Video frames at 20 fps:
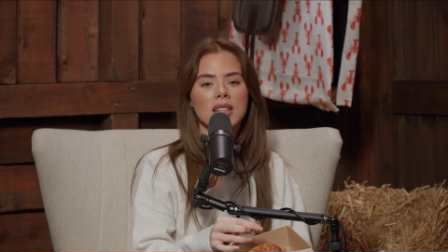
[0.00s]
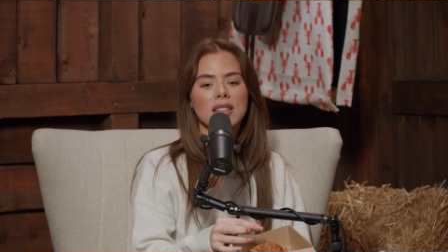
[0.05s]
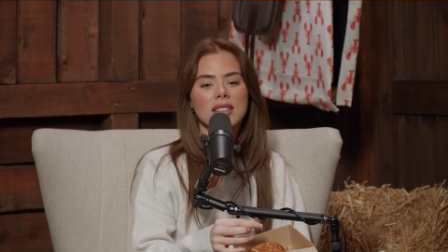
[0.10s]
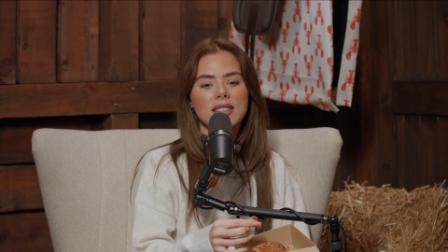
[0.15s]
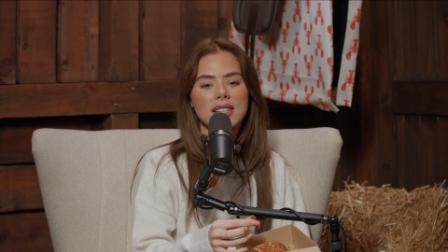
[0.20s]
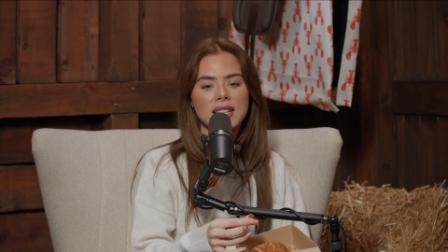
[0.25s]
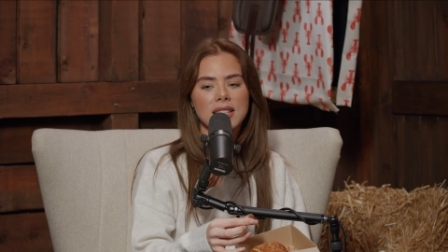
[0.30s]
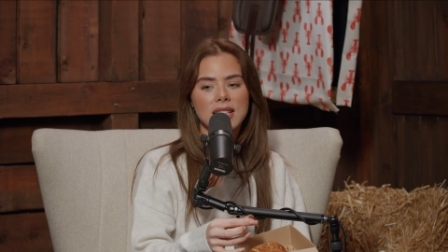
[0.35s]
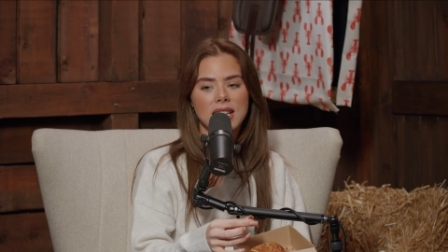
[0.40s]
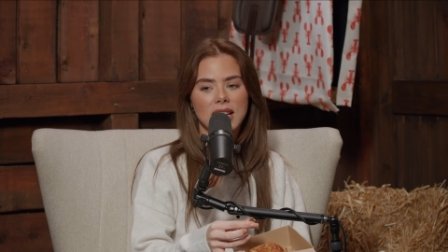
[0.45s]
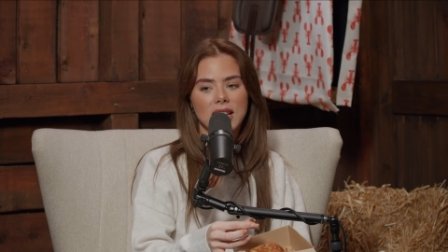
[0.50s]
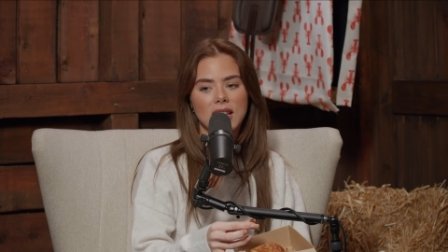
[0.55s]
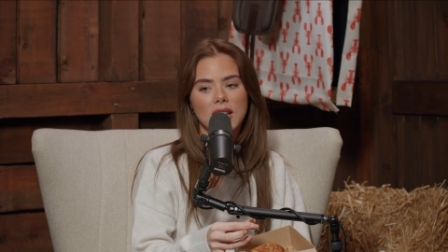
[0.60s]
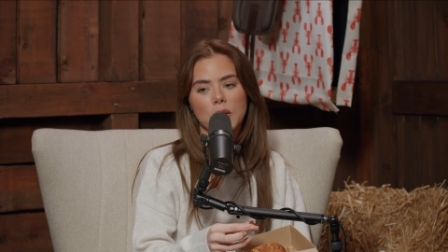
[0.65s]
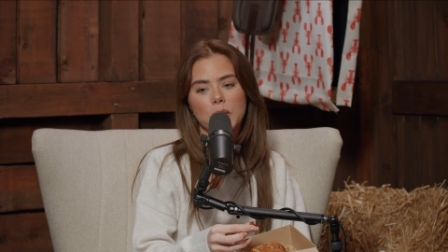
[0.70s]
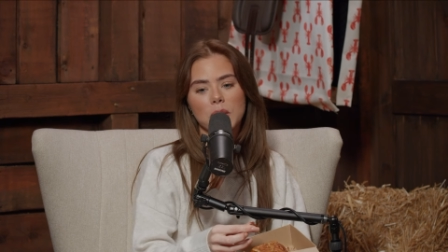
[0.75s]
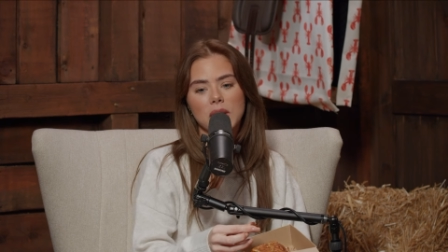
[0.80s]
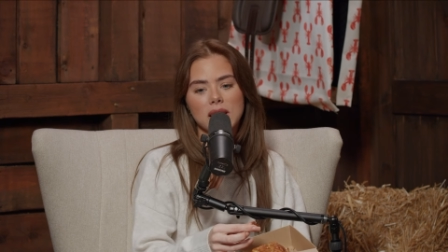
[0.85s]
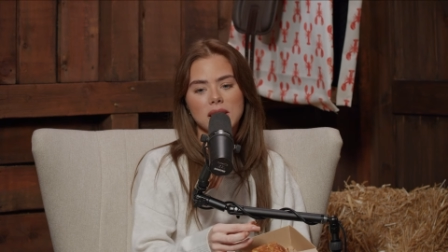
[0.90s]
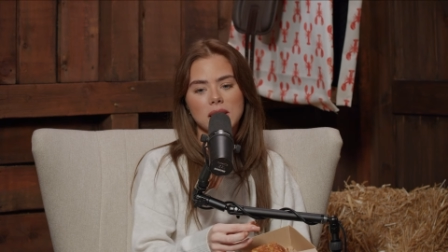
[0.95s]
Sydney,
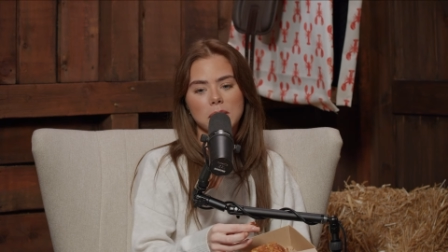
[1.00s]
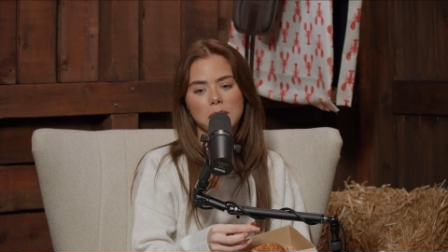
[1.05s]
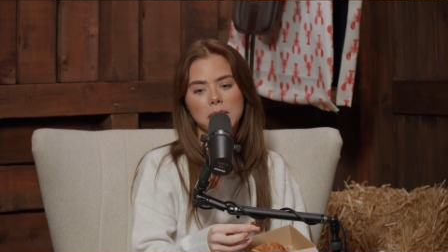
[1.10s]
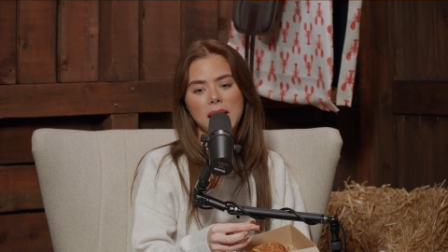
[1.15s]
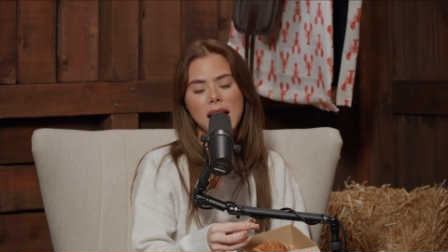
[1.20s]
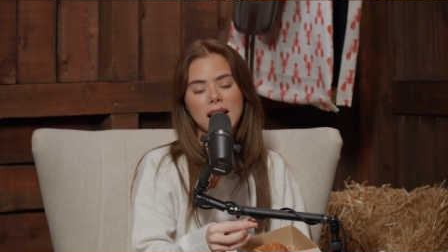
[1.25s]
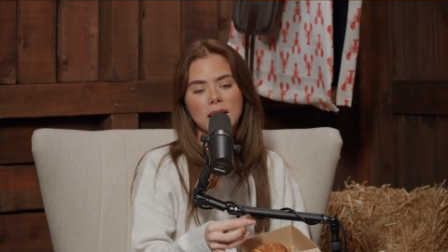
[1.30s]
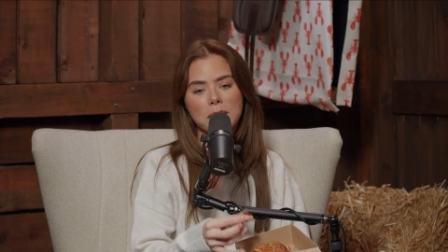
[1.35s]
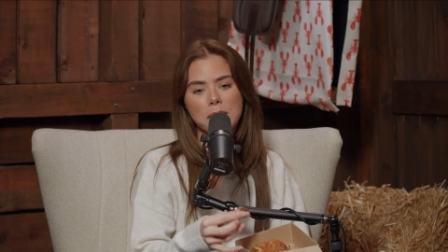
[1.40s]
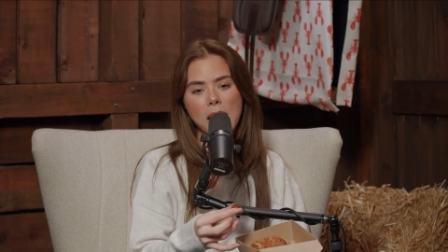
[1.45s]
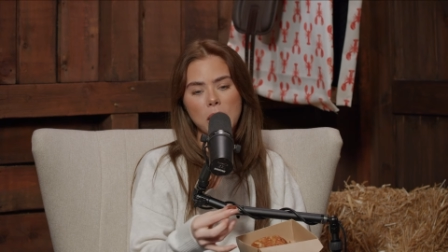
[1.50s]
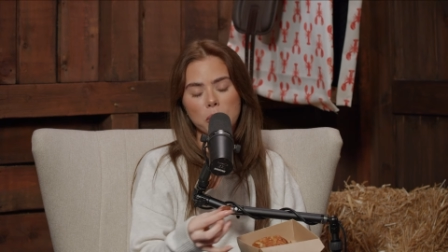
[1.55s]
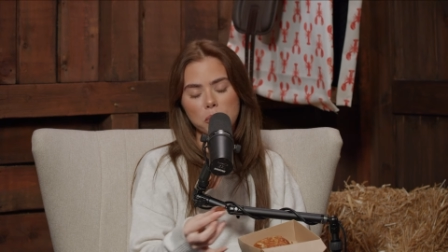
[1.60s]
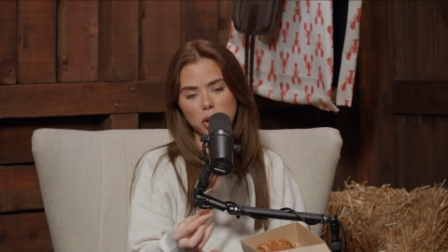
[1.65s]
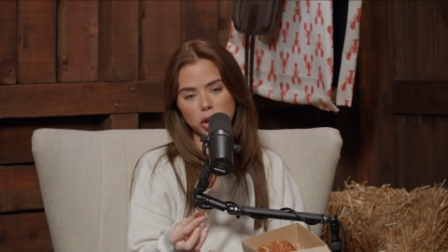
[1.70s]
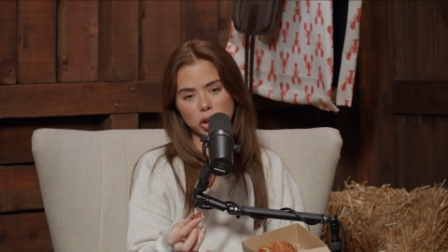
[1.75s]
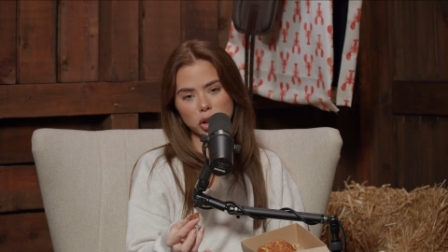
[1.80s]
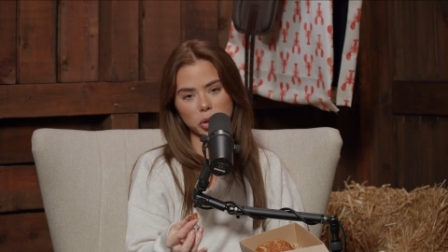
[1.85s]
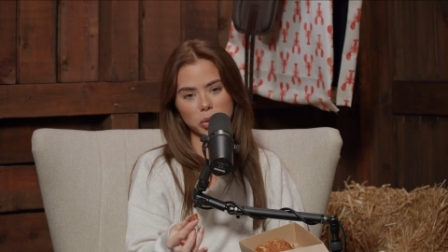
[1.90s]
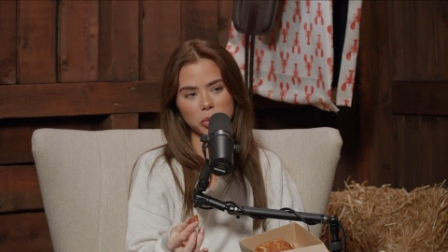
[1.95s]
who is black male
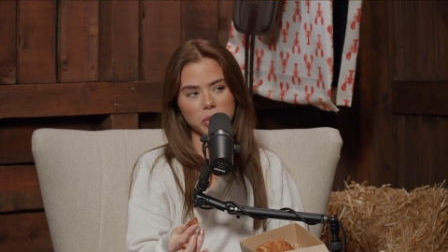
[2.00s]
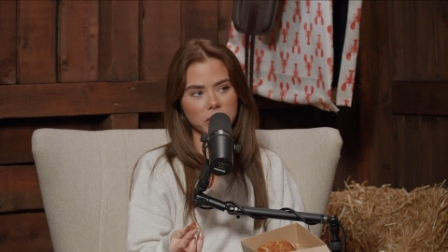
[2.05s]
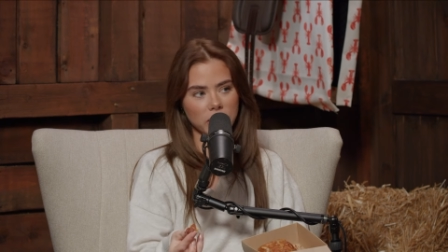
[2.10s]
model,